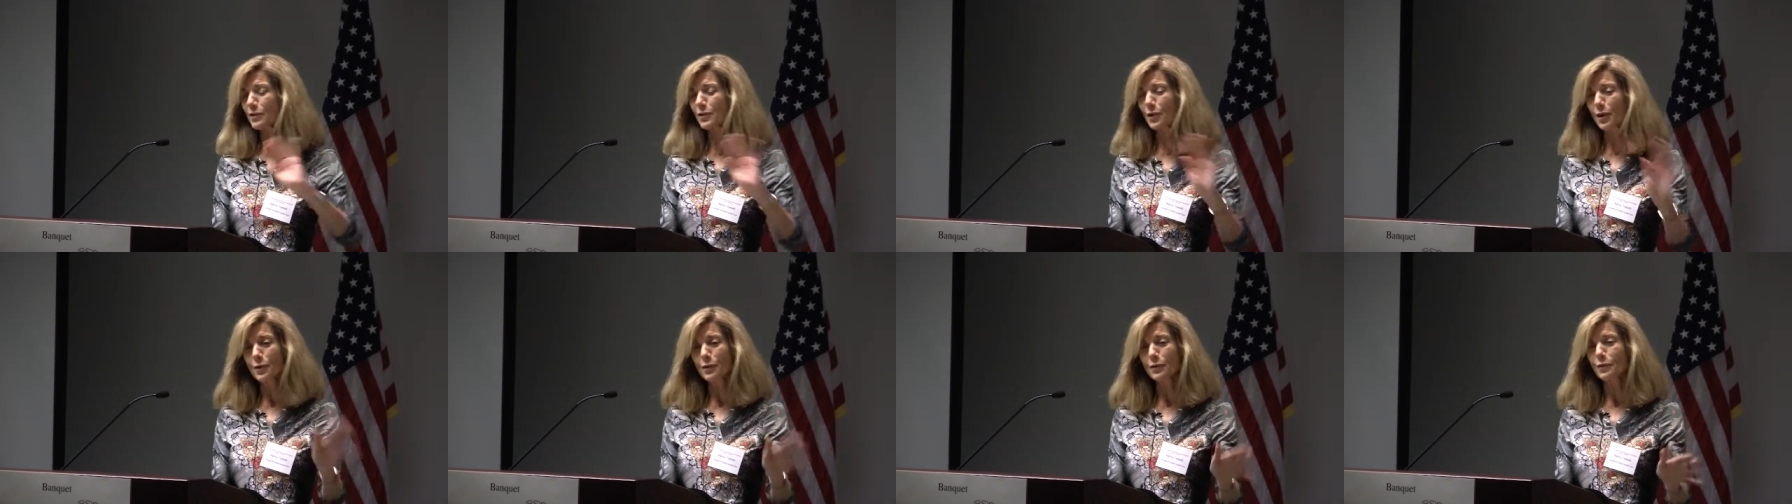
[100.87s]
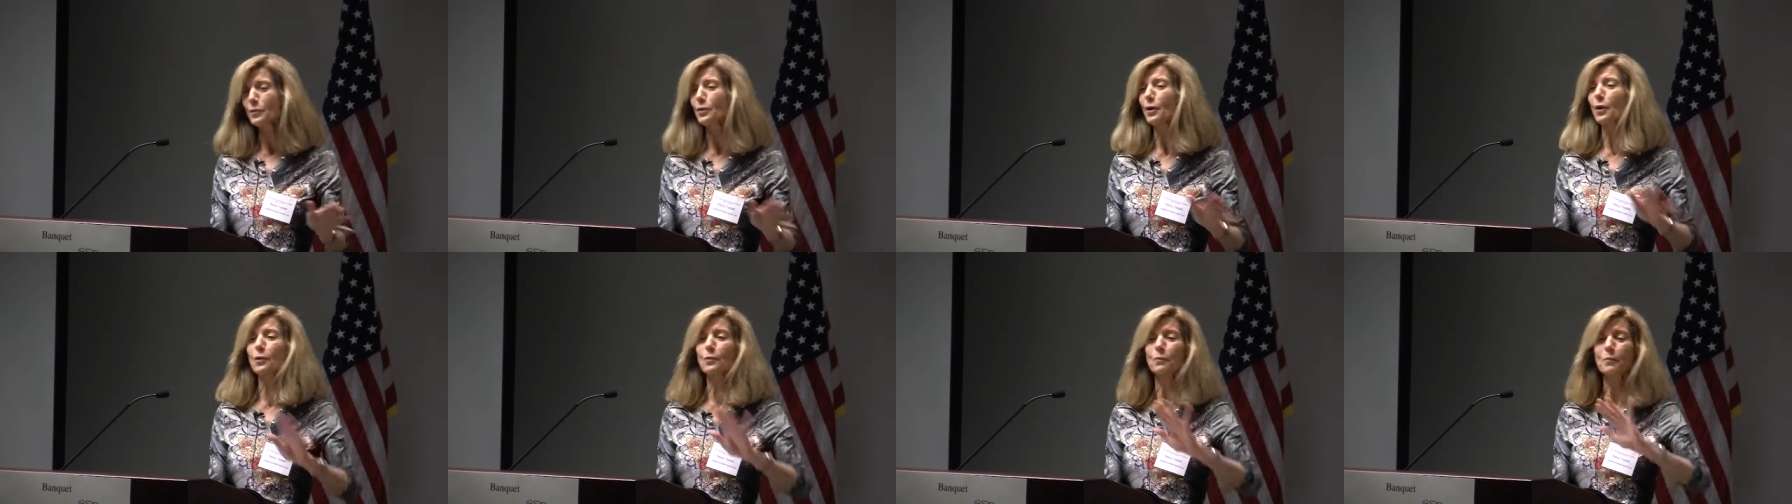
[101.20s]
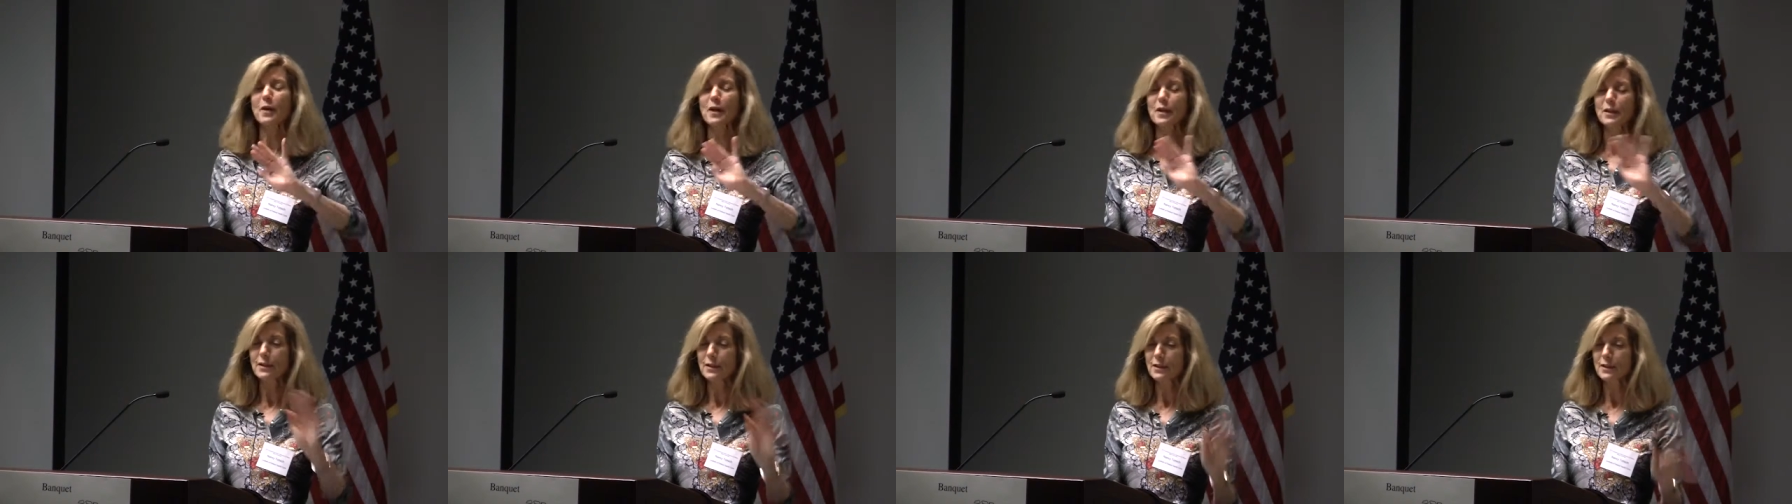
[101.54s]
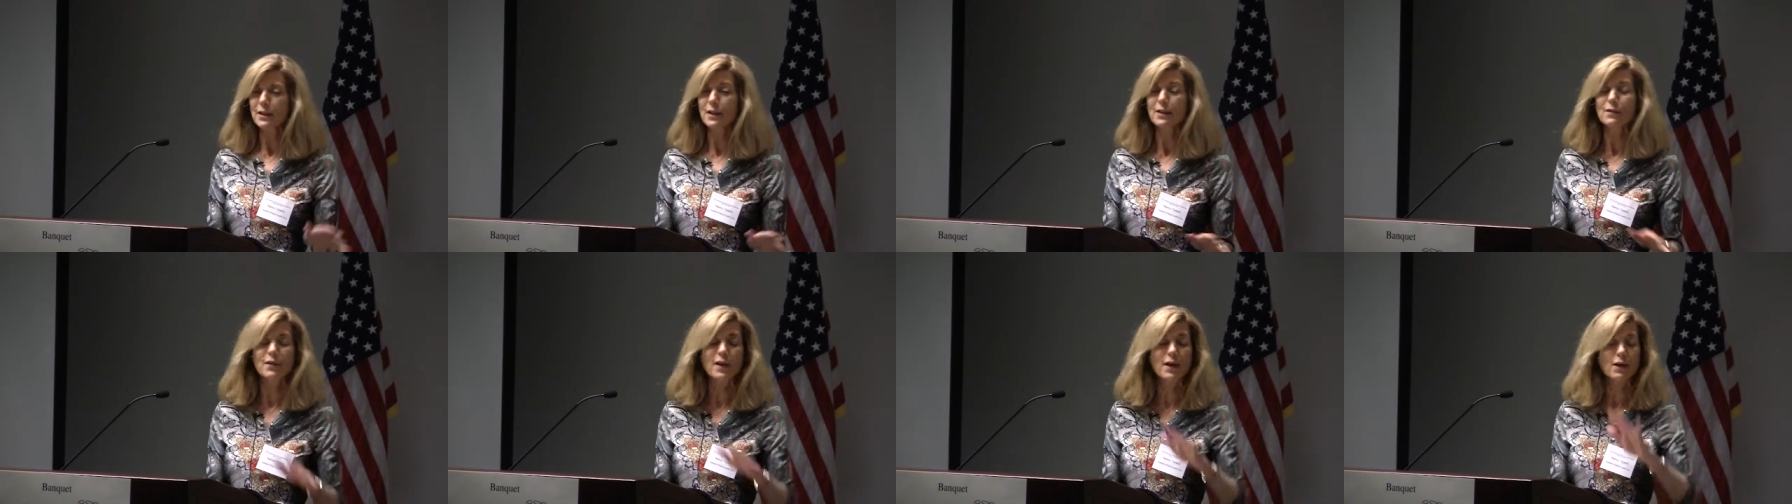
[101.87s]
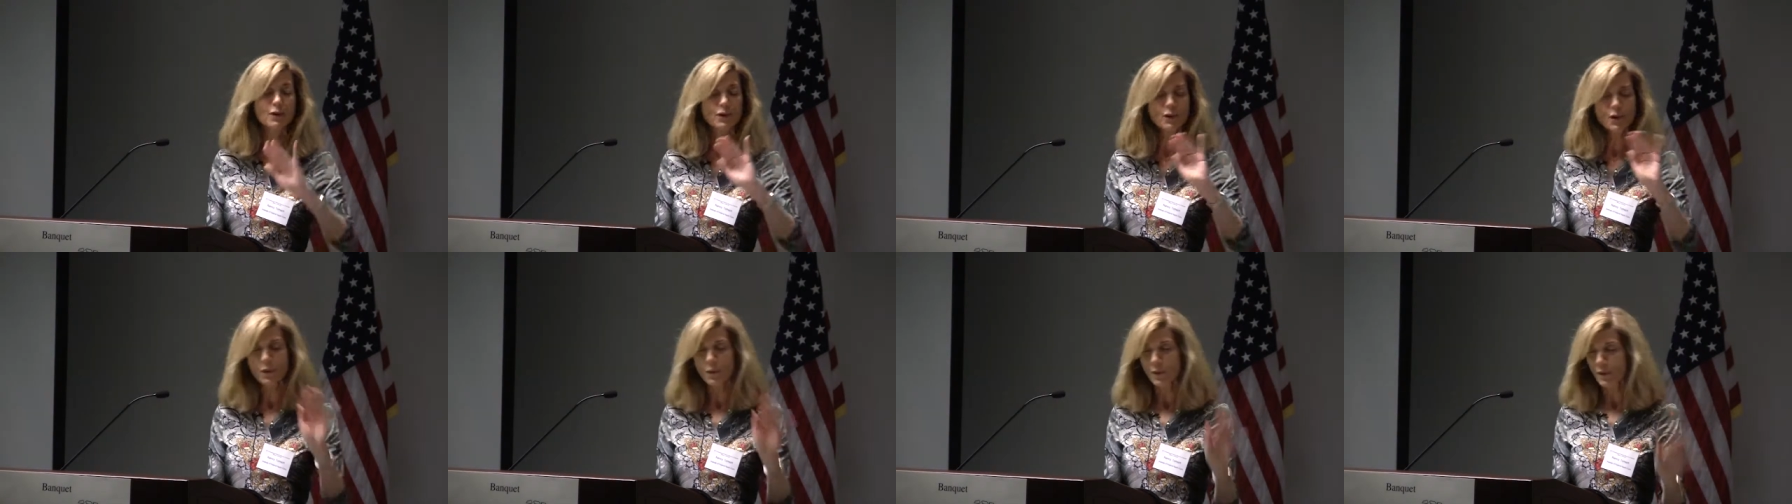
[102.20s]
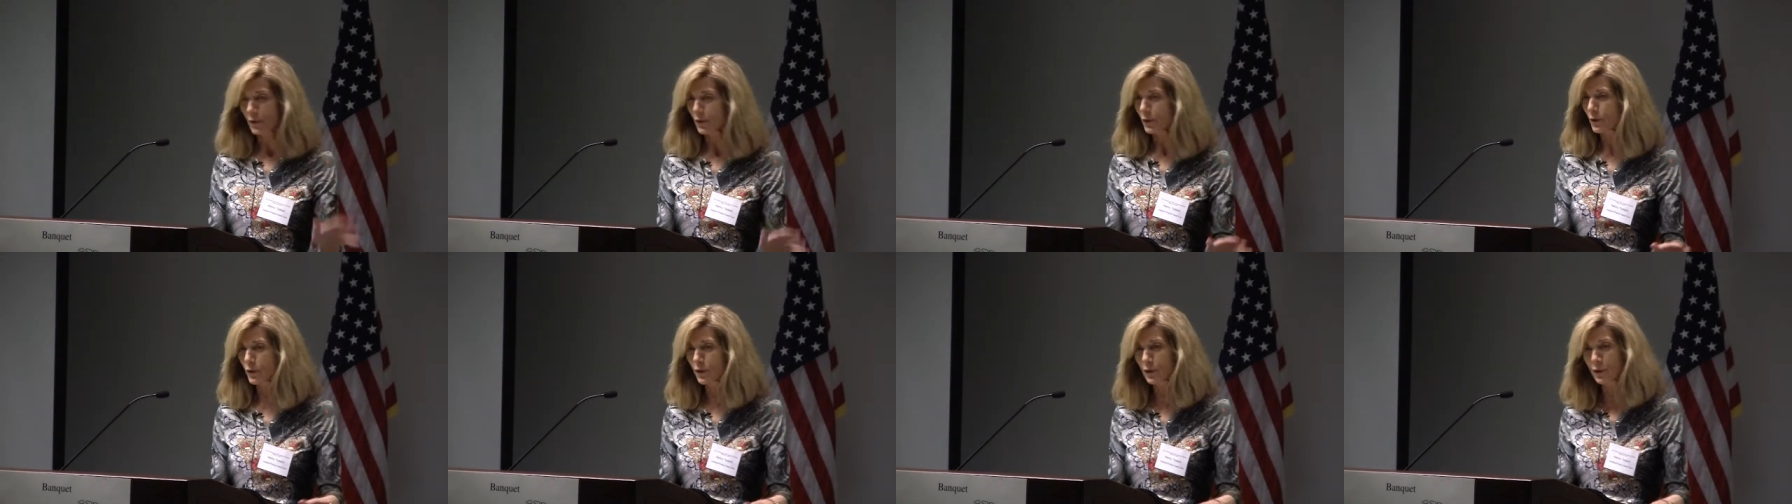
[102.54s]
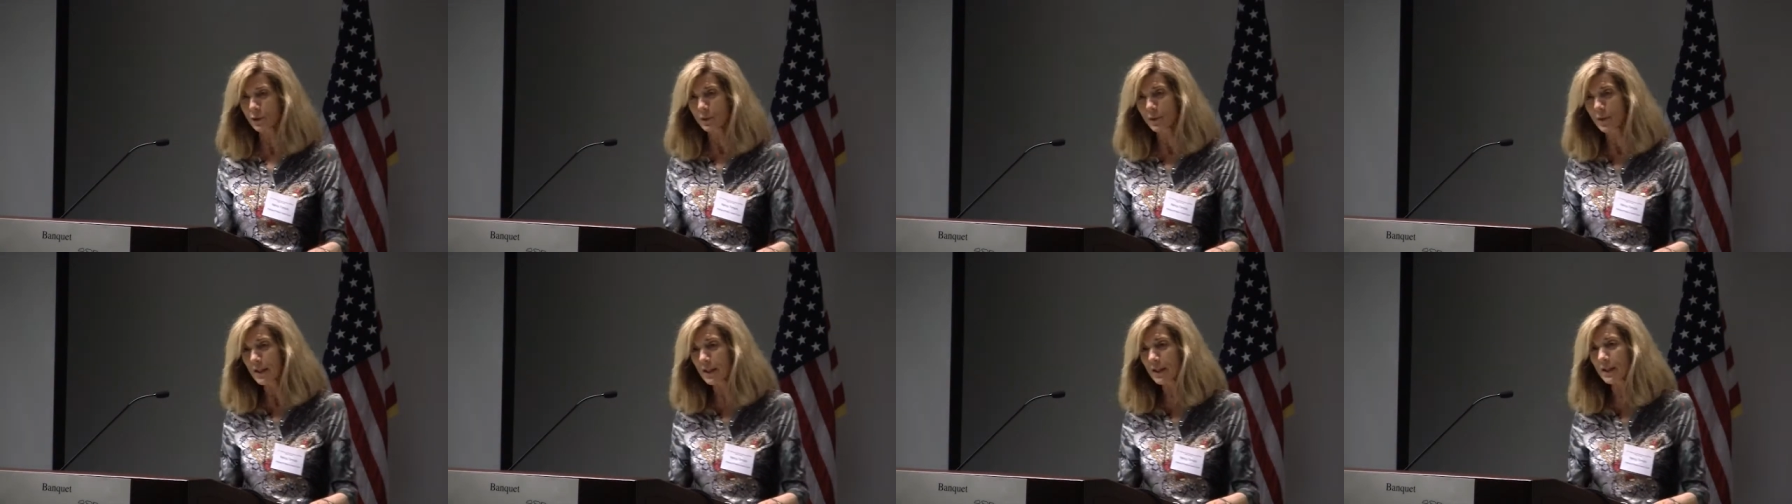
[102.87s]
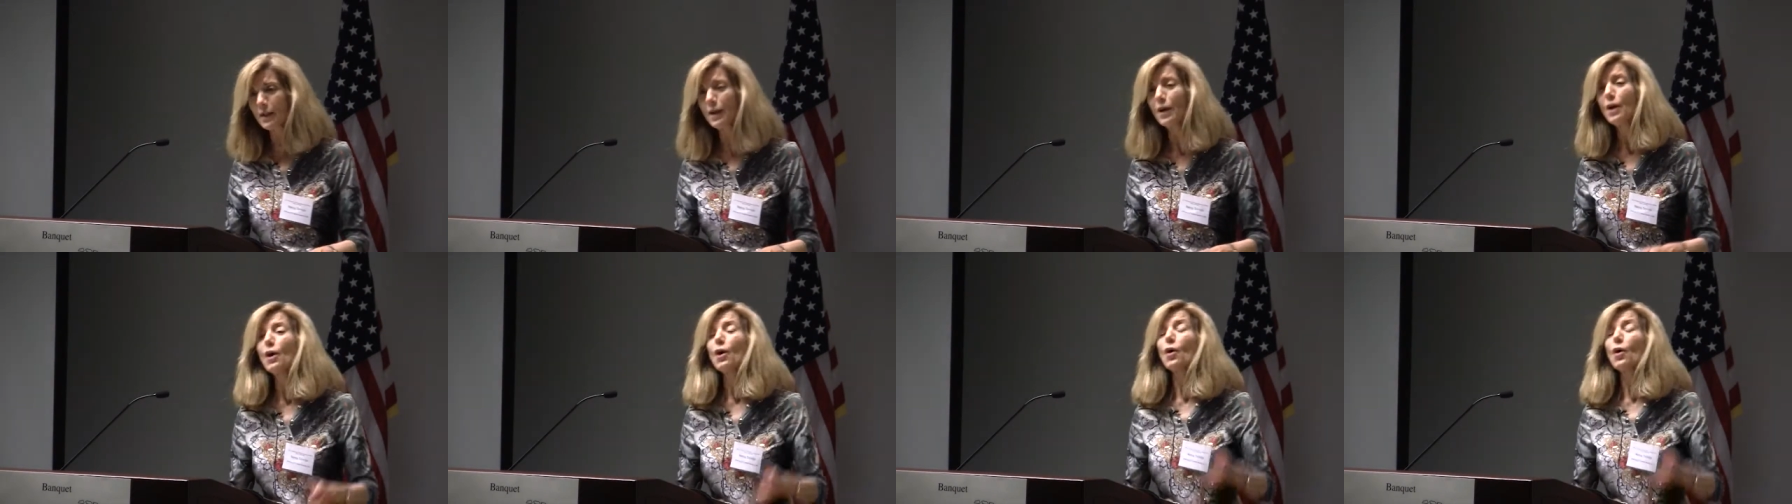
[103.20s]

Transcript: Don't don't pay any attention. They don't know what they're doing.